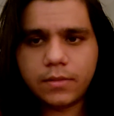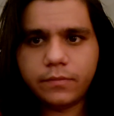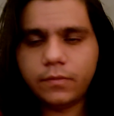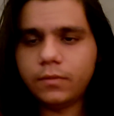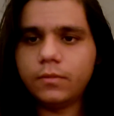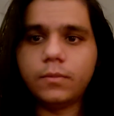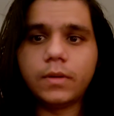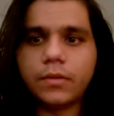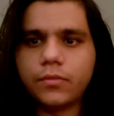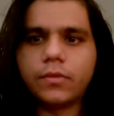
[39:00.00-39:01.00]
for
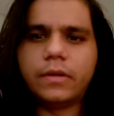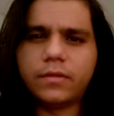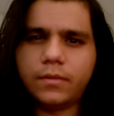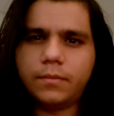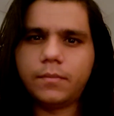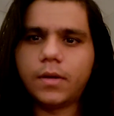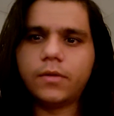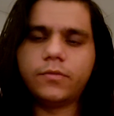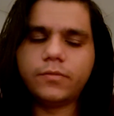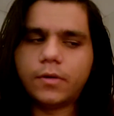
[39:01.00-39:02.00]
whatever reason, my
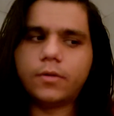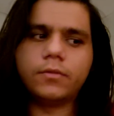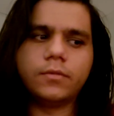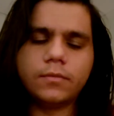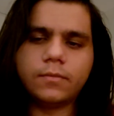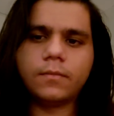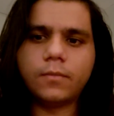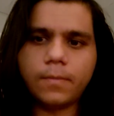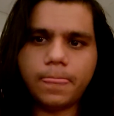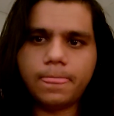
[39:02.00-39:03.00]
phone,
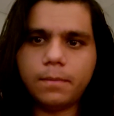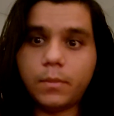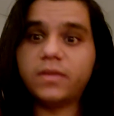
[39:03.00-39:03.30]
my